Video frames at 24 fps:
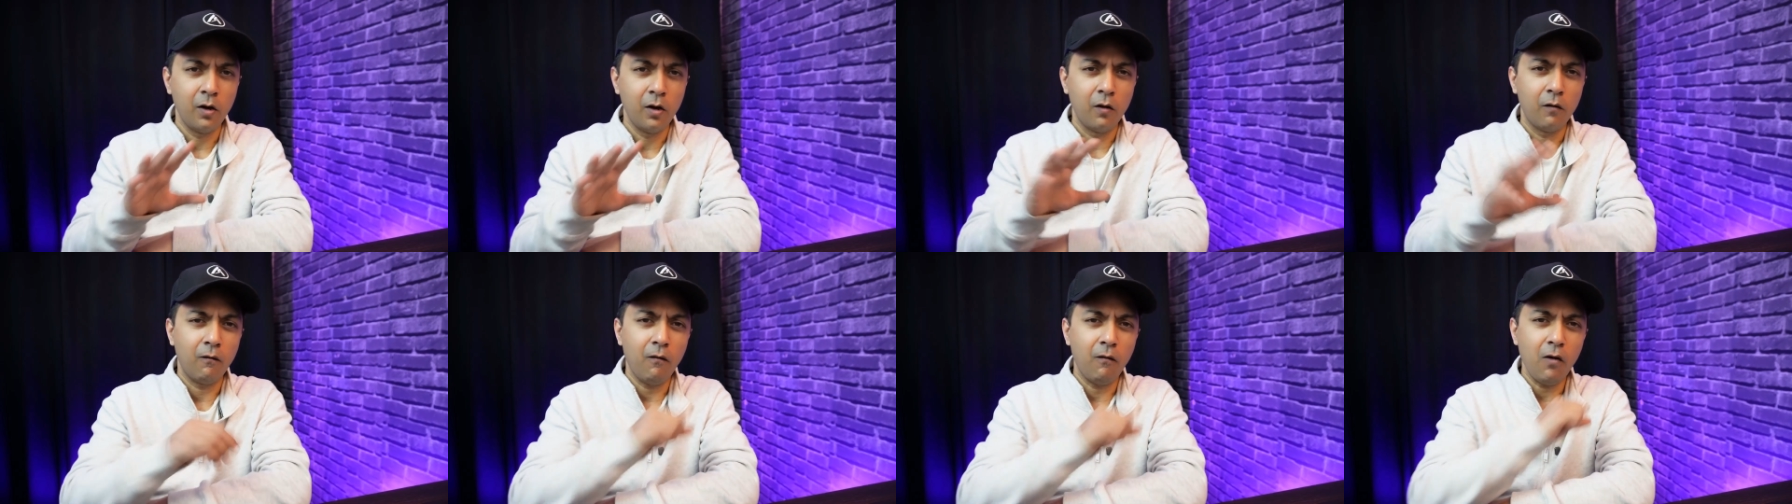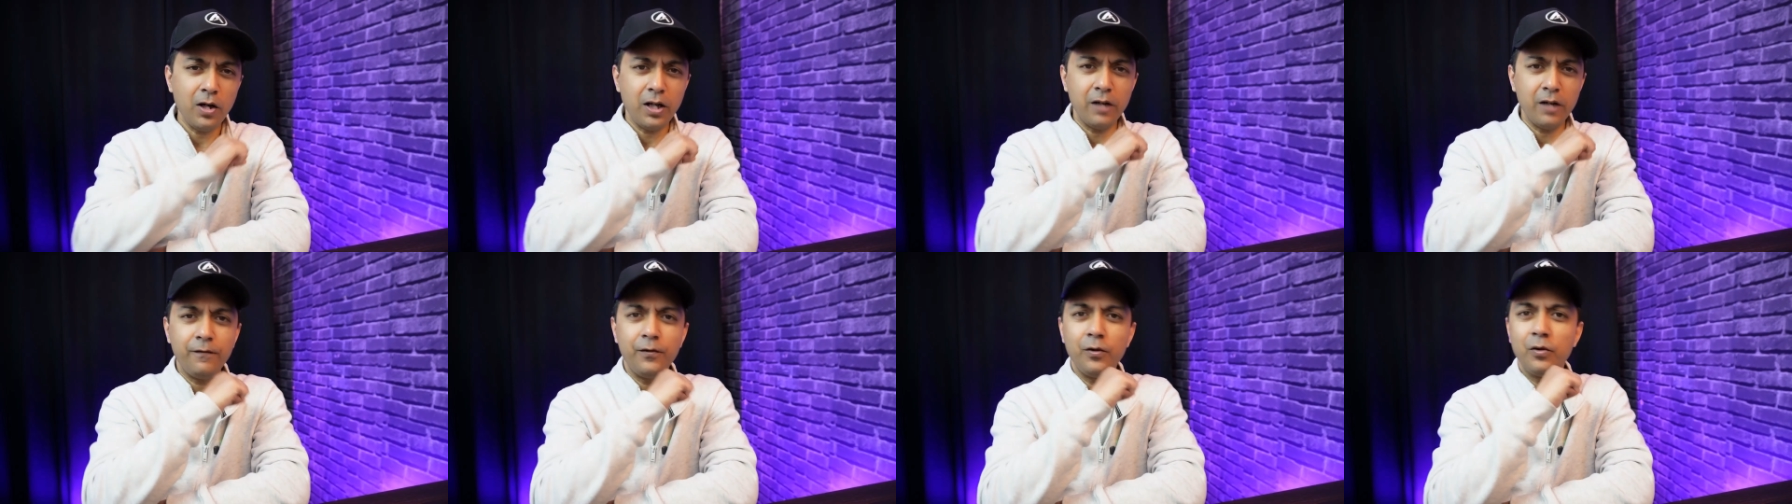
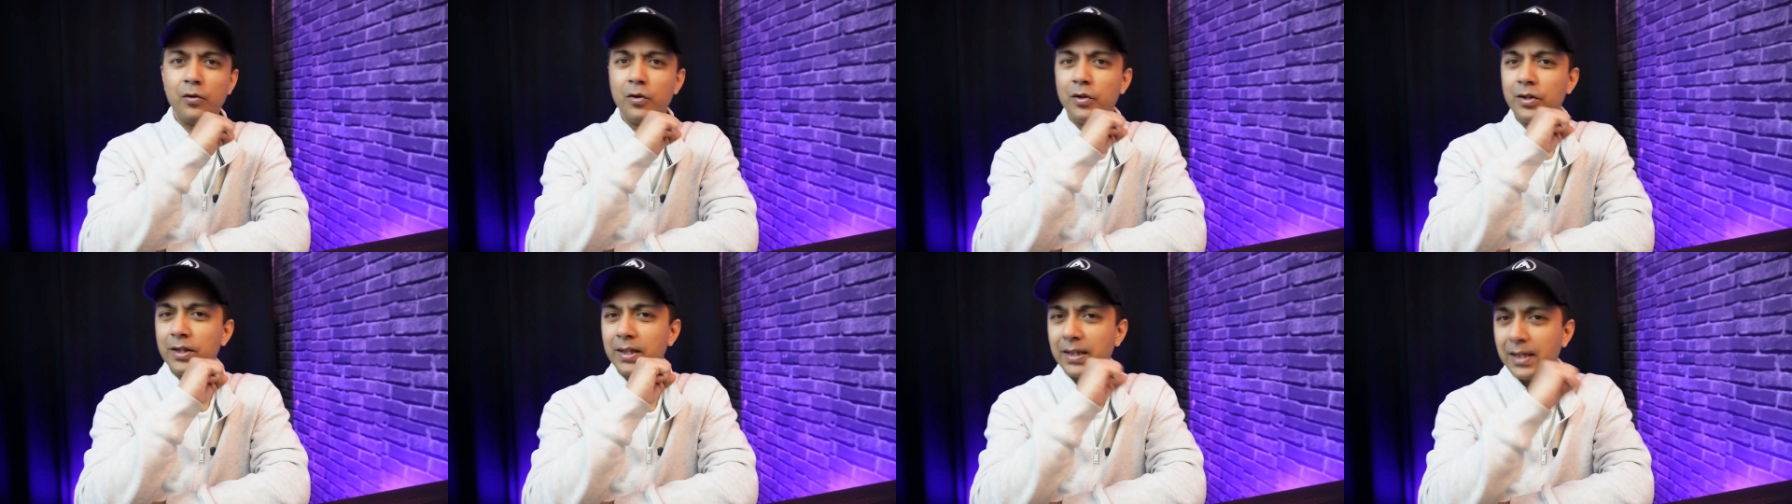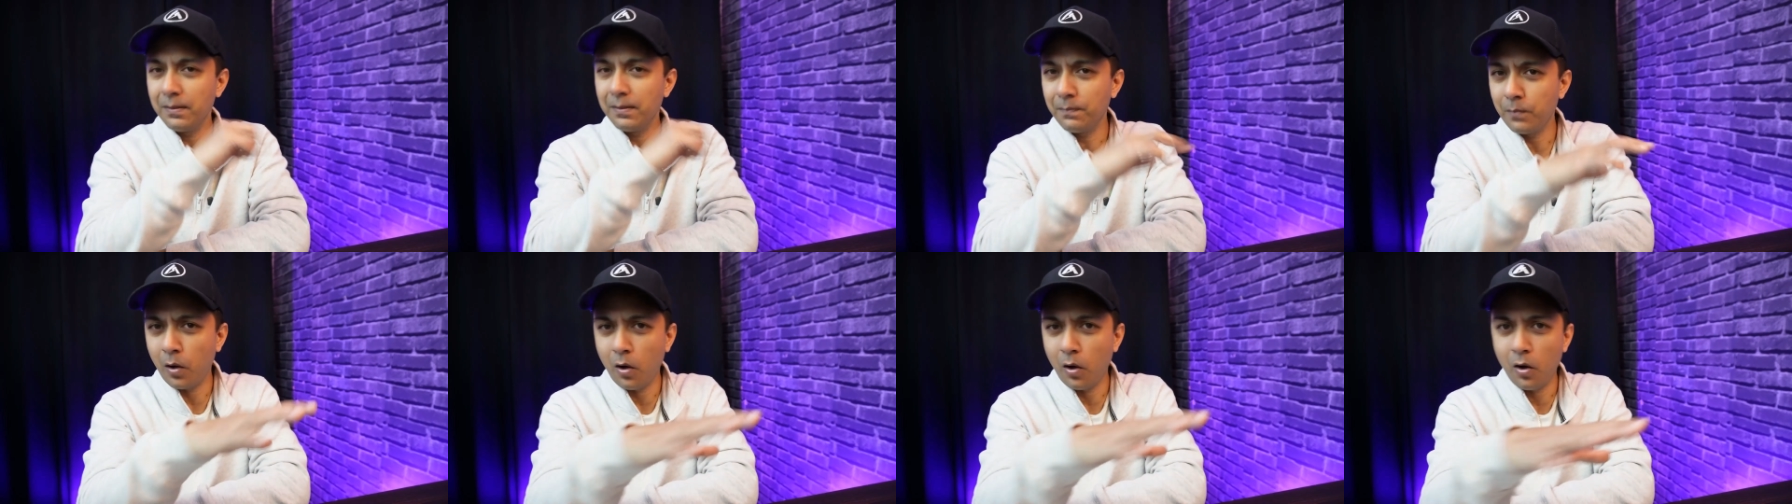what if you could
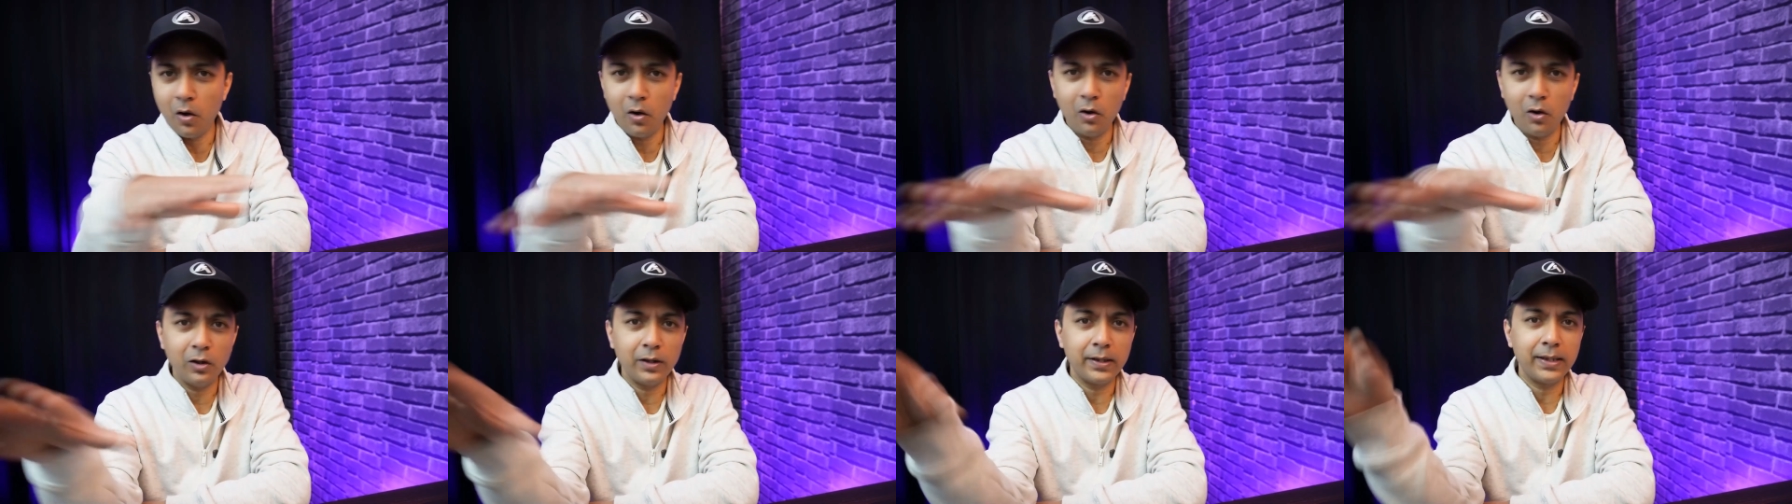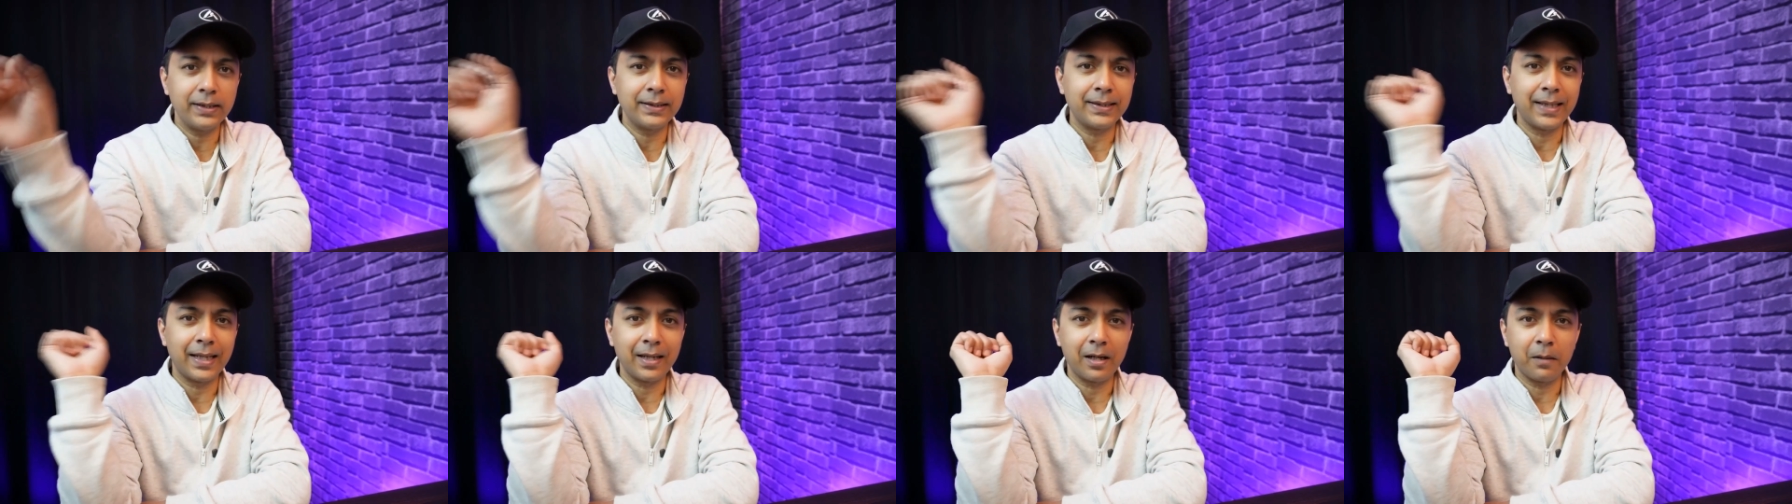skip all the
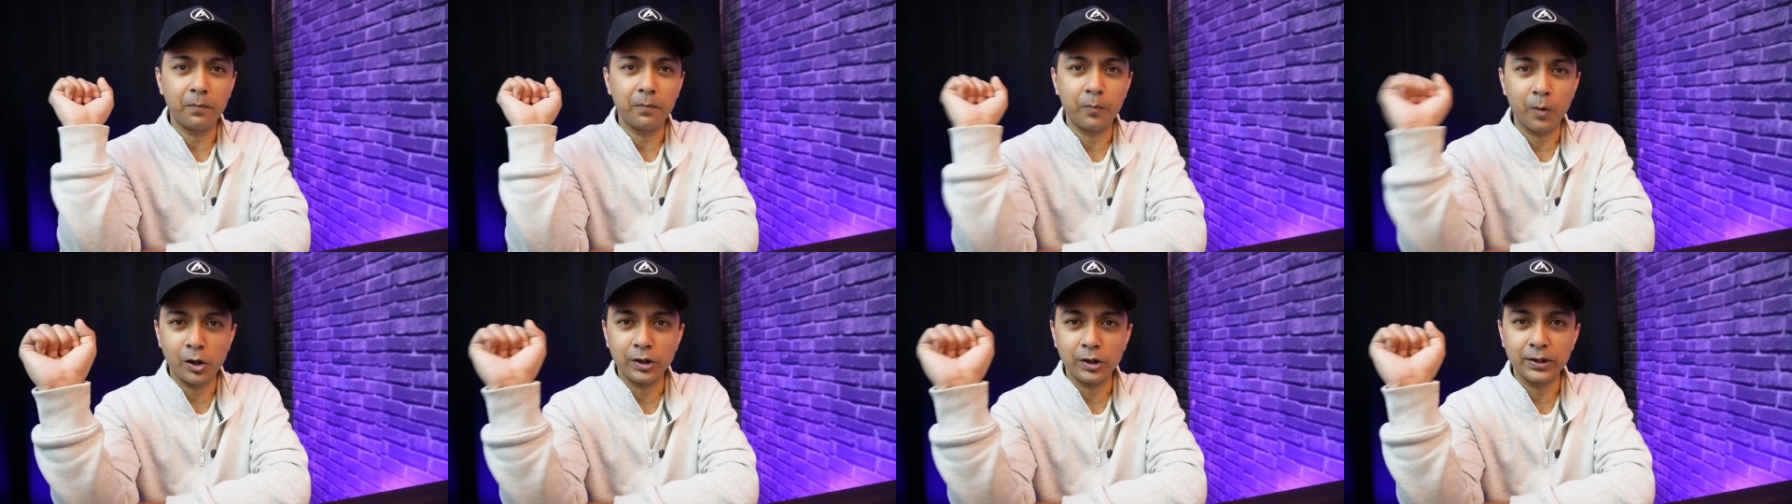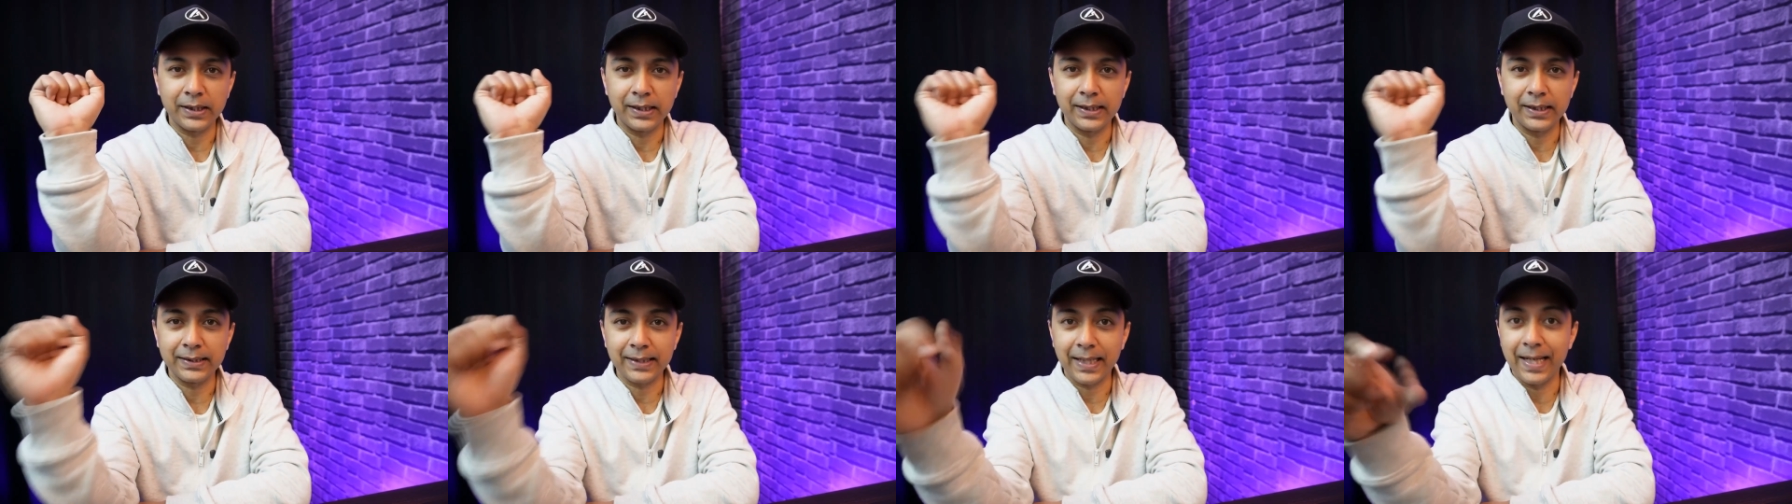setup process